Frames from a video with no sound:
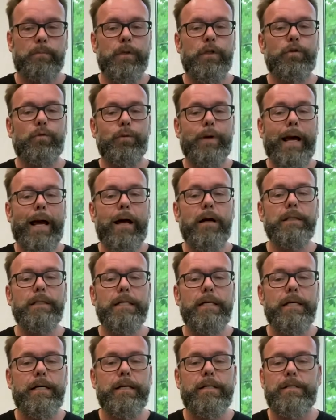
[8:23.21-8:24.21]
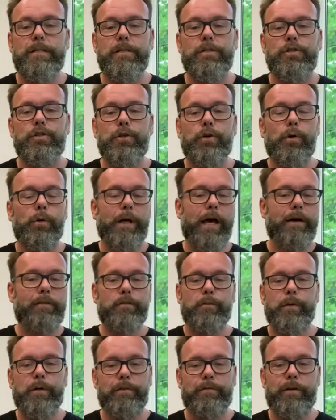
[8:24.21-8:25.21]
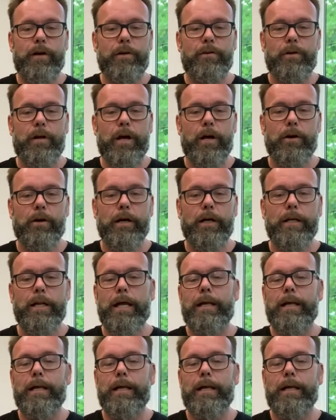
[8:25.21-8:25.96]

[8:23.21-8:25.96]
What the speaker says: But the reality is you don't have to be a veterinarian,